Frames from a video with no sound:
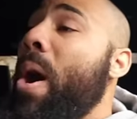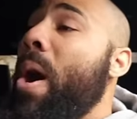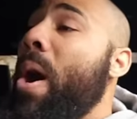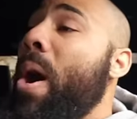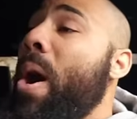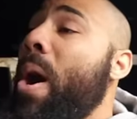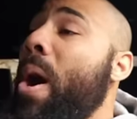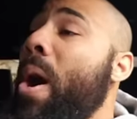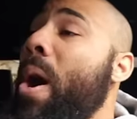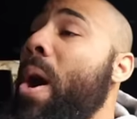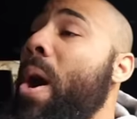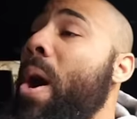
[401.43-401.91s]

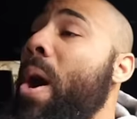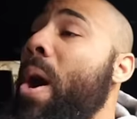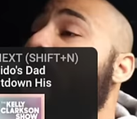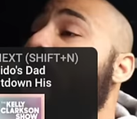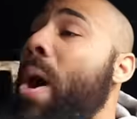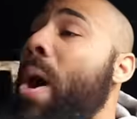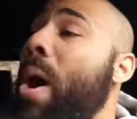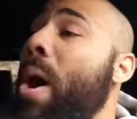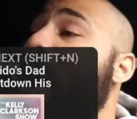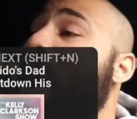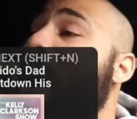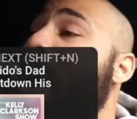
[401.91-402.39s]

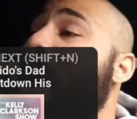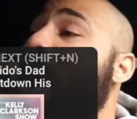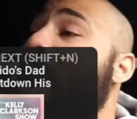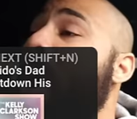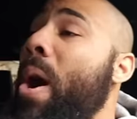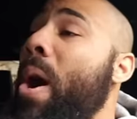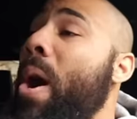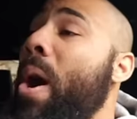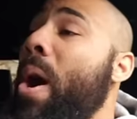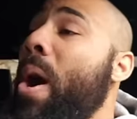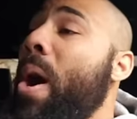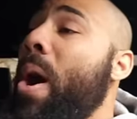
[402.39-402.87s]

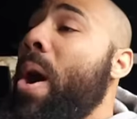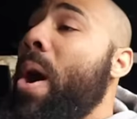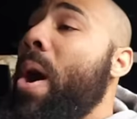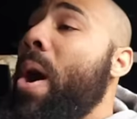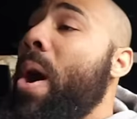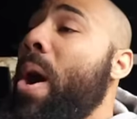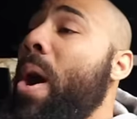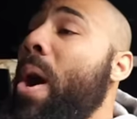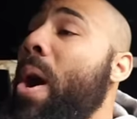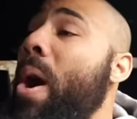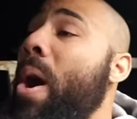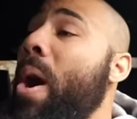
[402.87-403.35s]

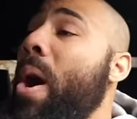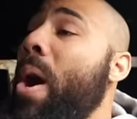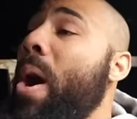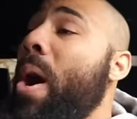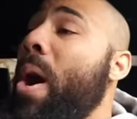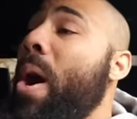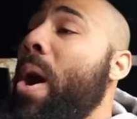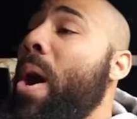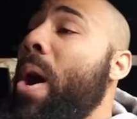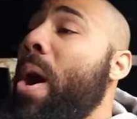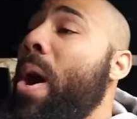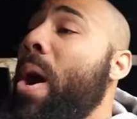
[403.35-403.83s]

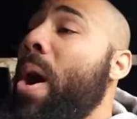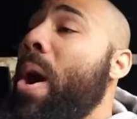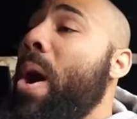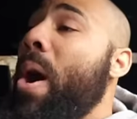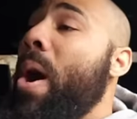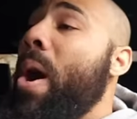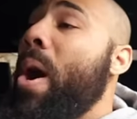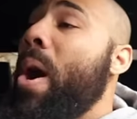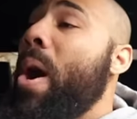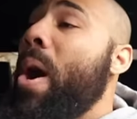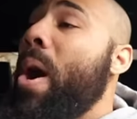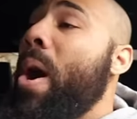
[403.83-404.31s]

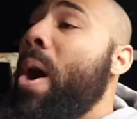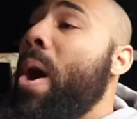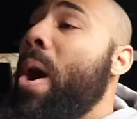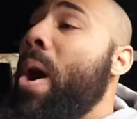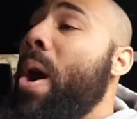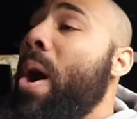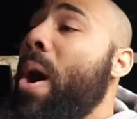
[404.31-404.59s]
(not speaking)